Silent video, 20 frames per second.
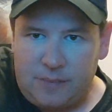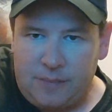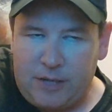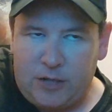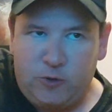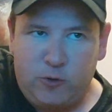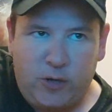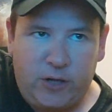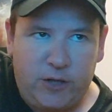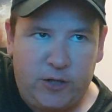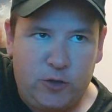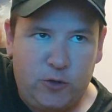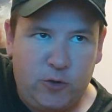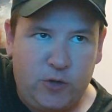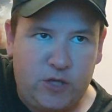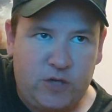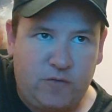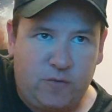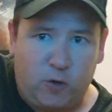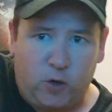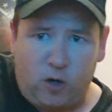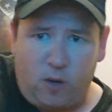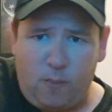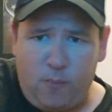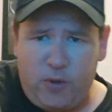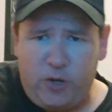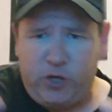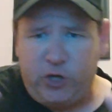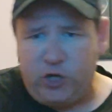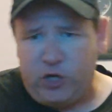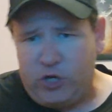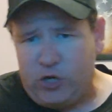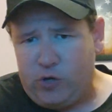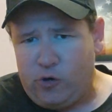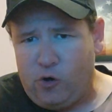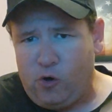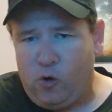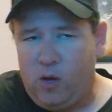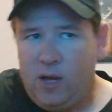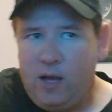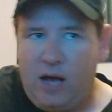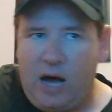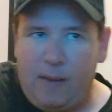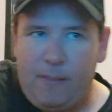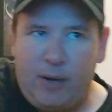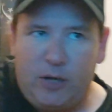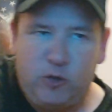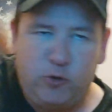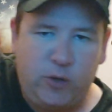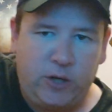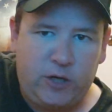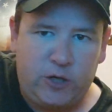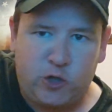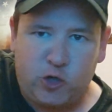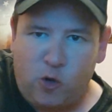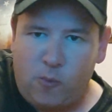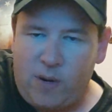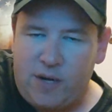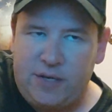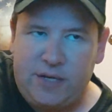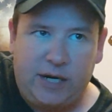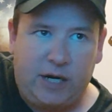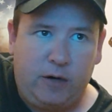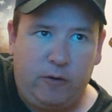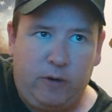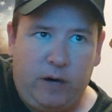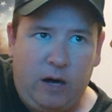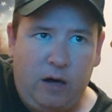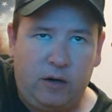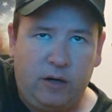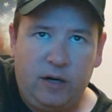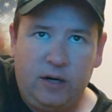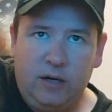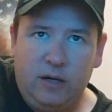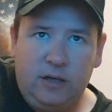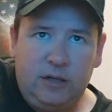I'm not trying to do this for a big ego. I'm not trying to show my dick around,